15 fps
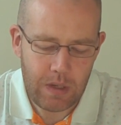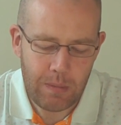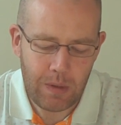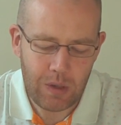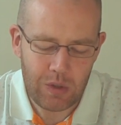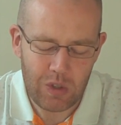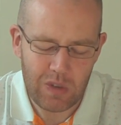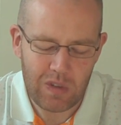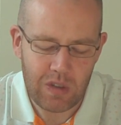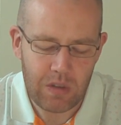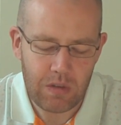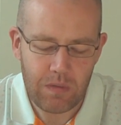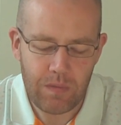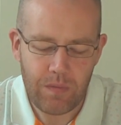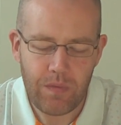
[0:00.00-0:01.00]
Slimline's
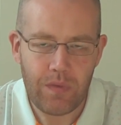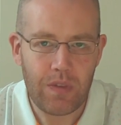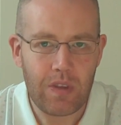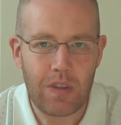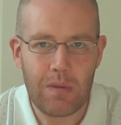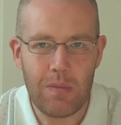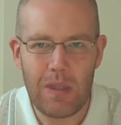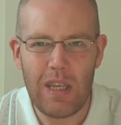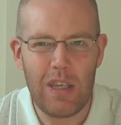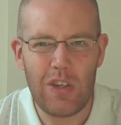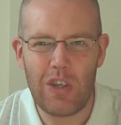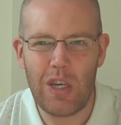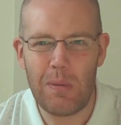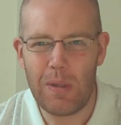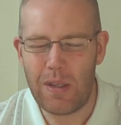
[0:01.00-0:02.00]
alright. They
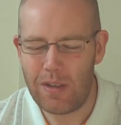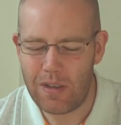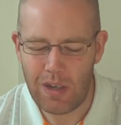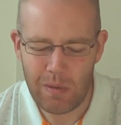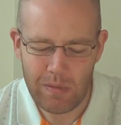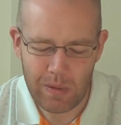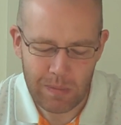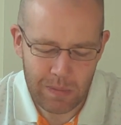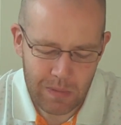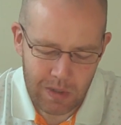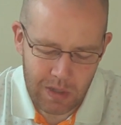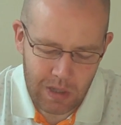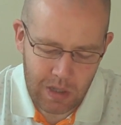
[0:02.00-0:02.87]
ain't cheap, that's any problem.